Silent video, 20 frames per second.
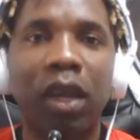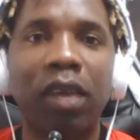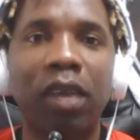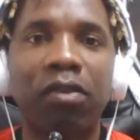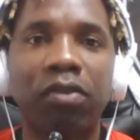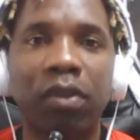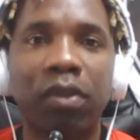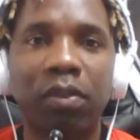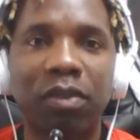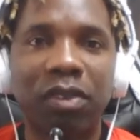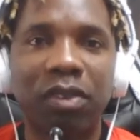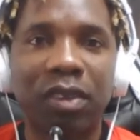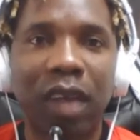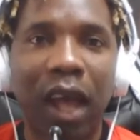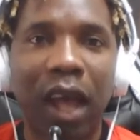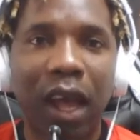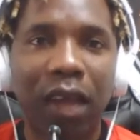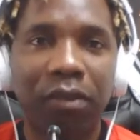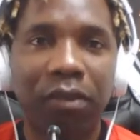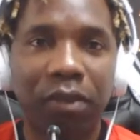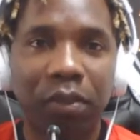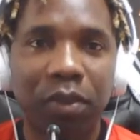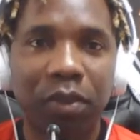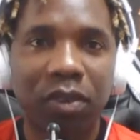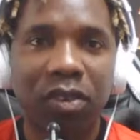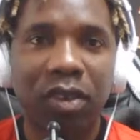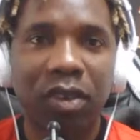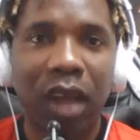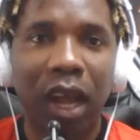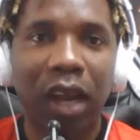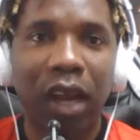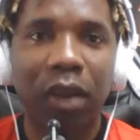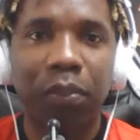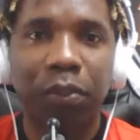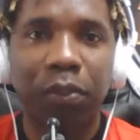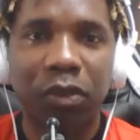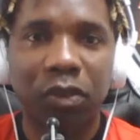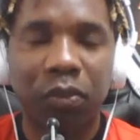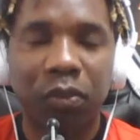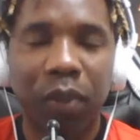And from the soccer
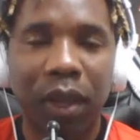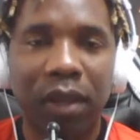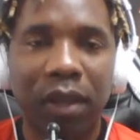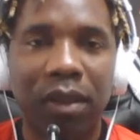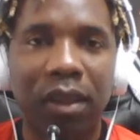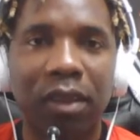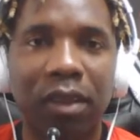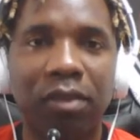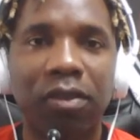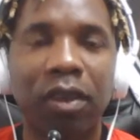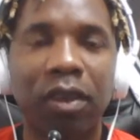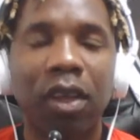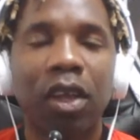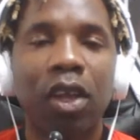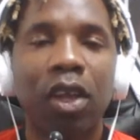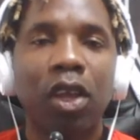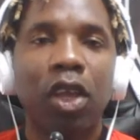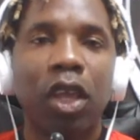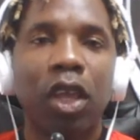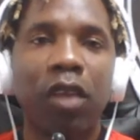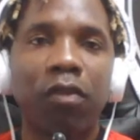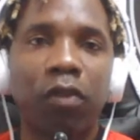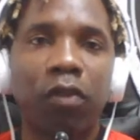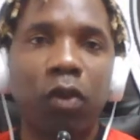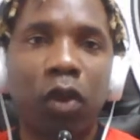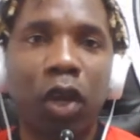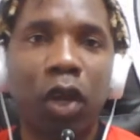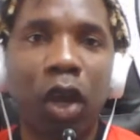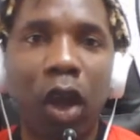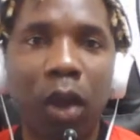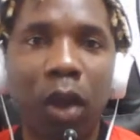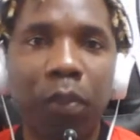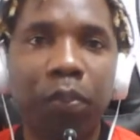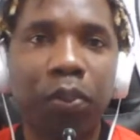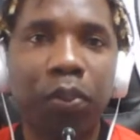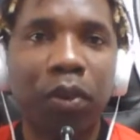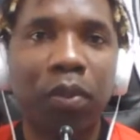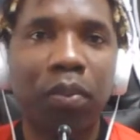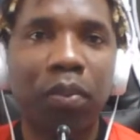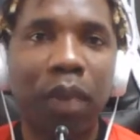perspective, if you
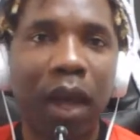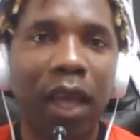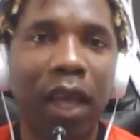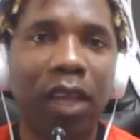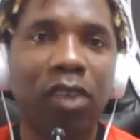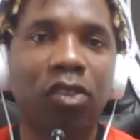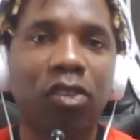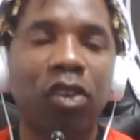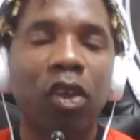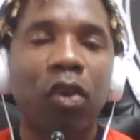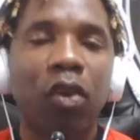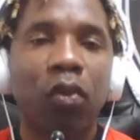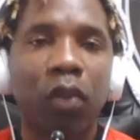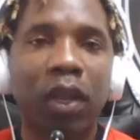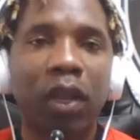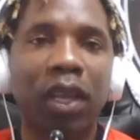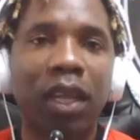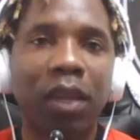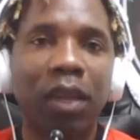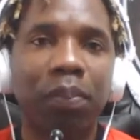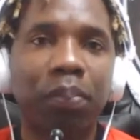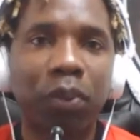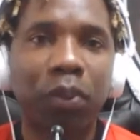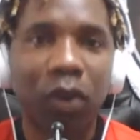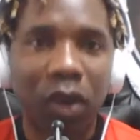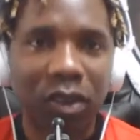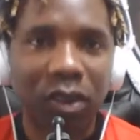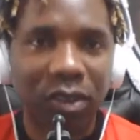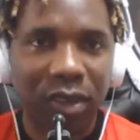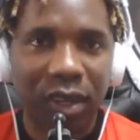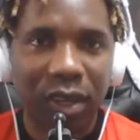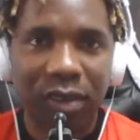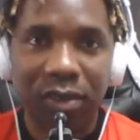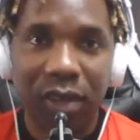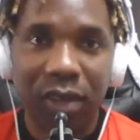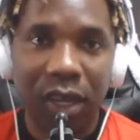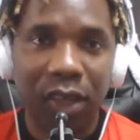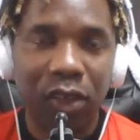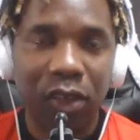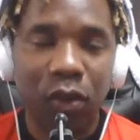compromise with a process
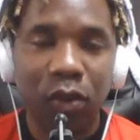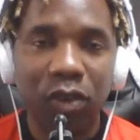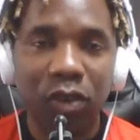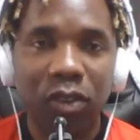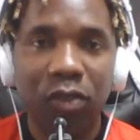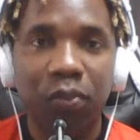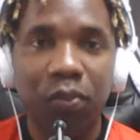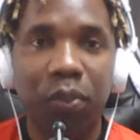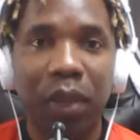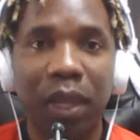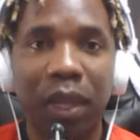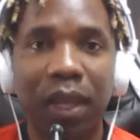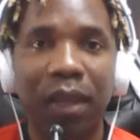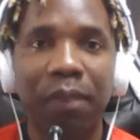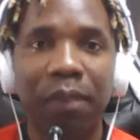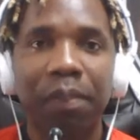that don't speak